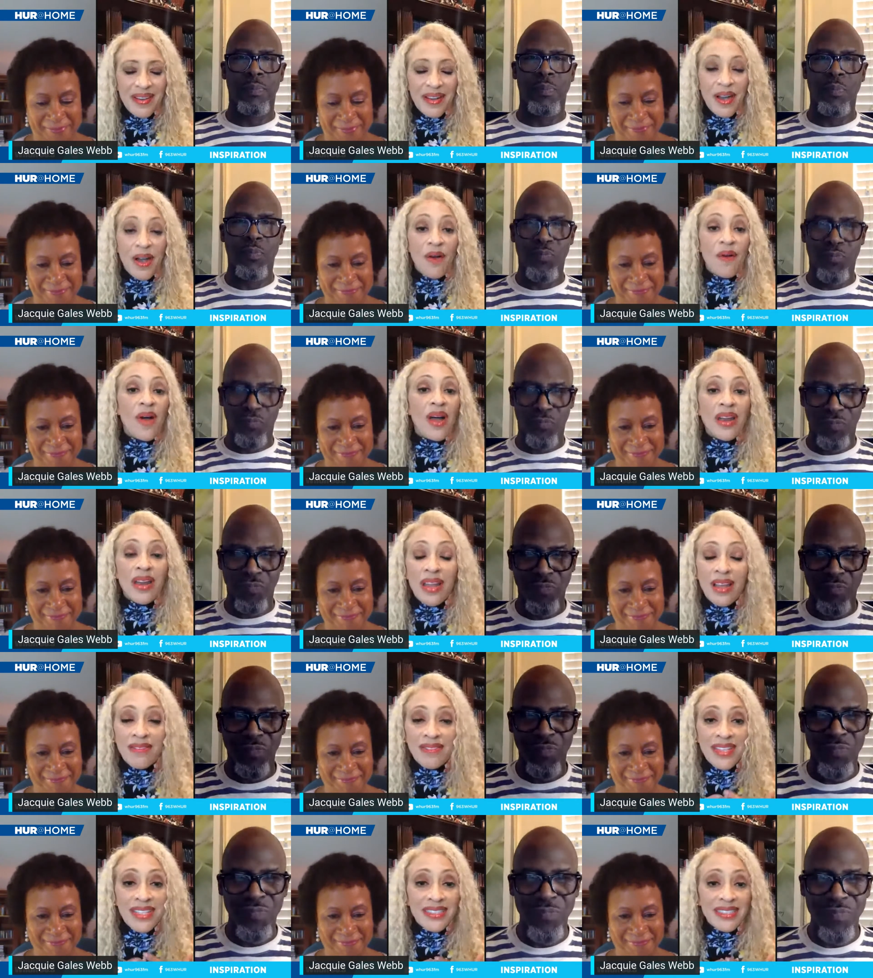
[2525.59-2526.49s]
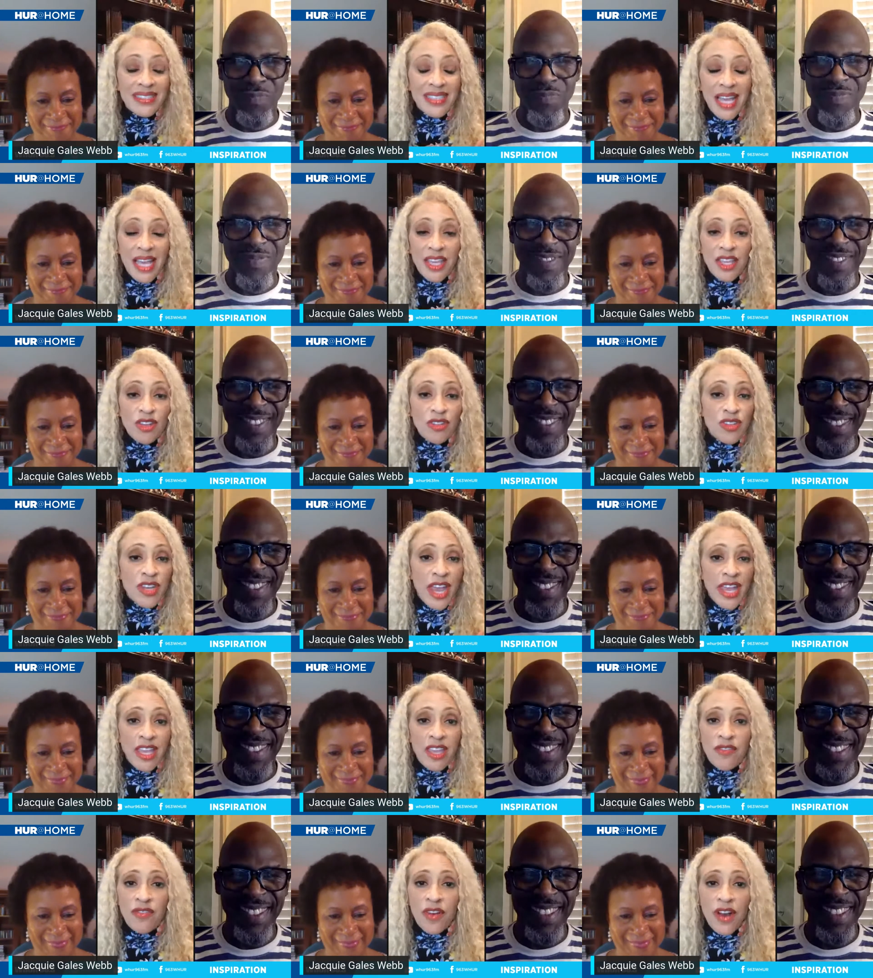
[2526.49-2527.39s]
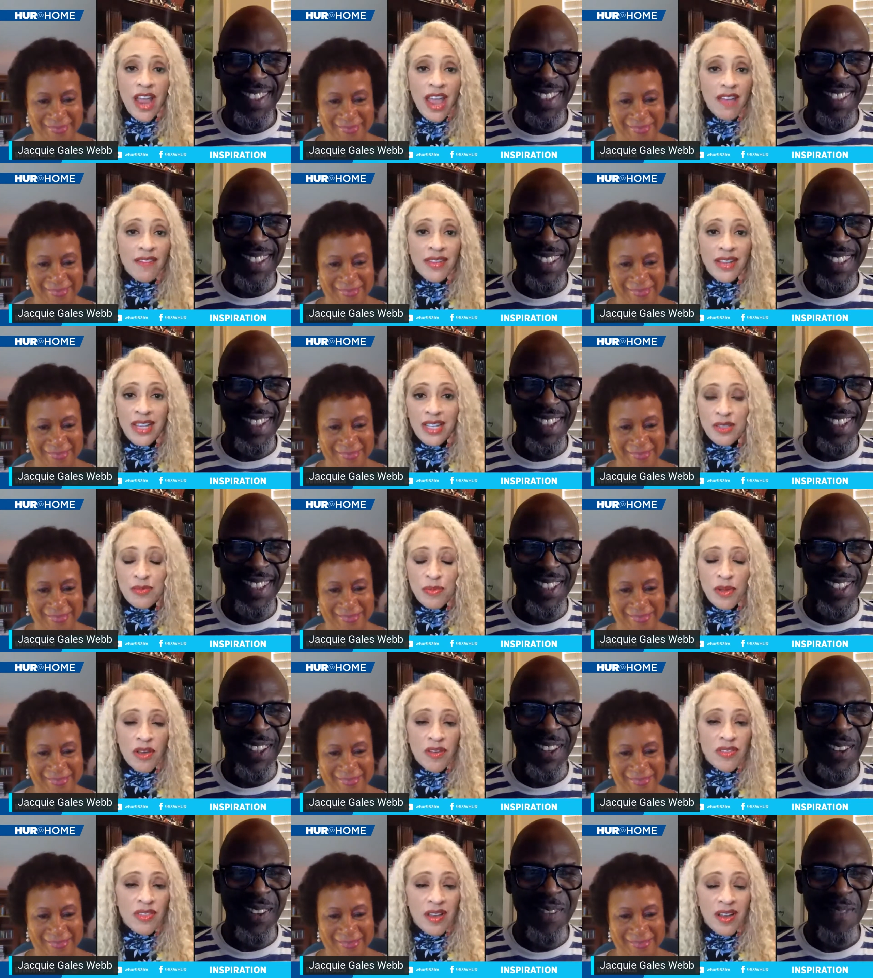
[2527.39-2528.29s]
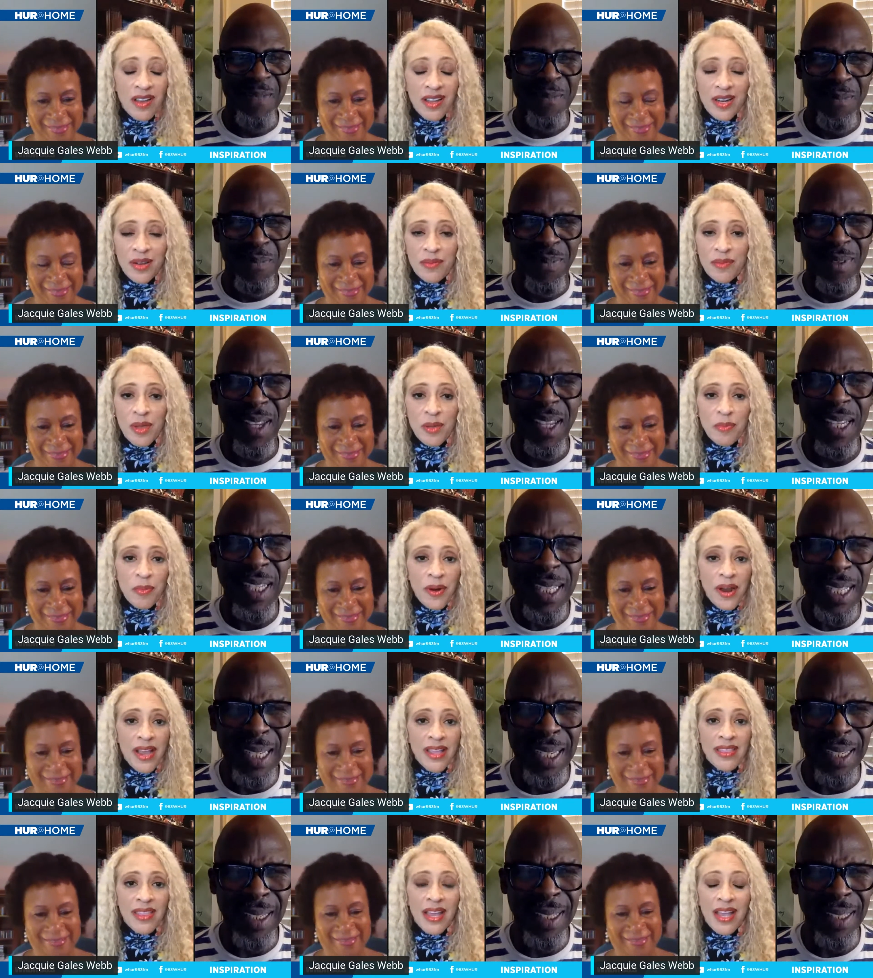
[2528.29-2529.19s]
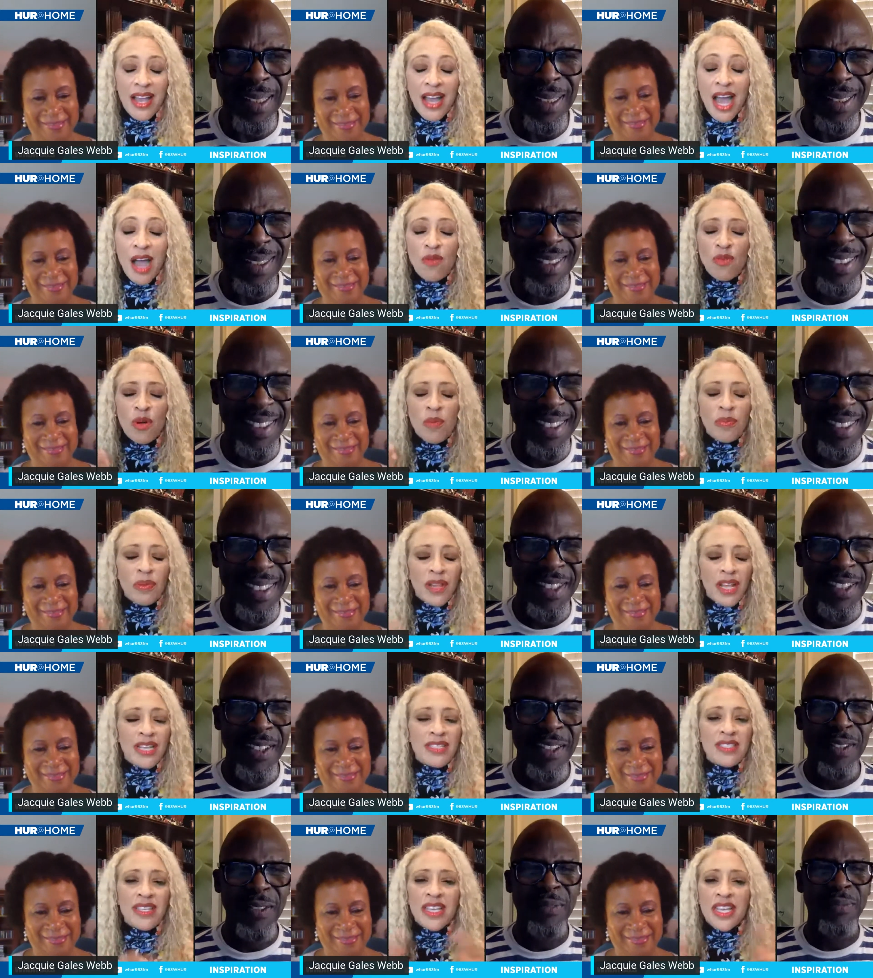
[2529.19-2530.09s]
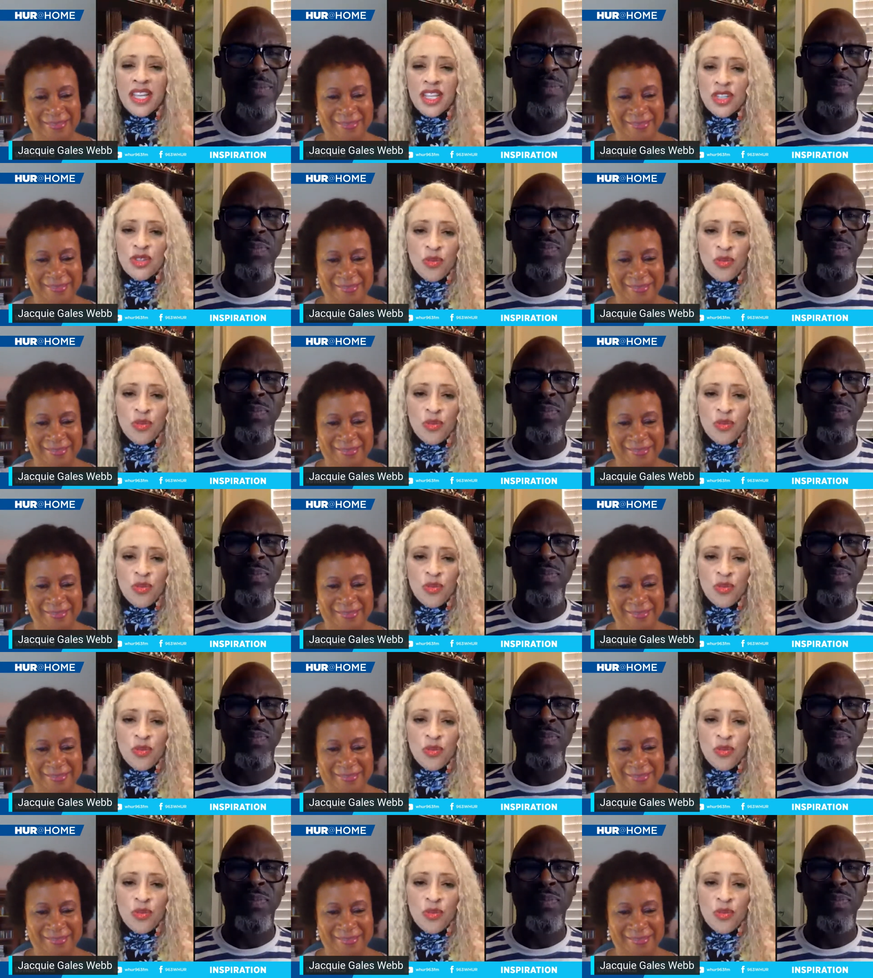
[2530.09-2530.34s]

Speaker 1: Oh, I love this. Thank you, Jacquie, for having us both on. And we pray that God will bless each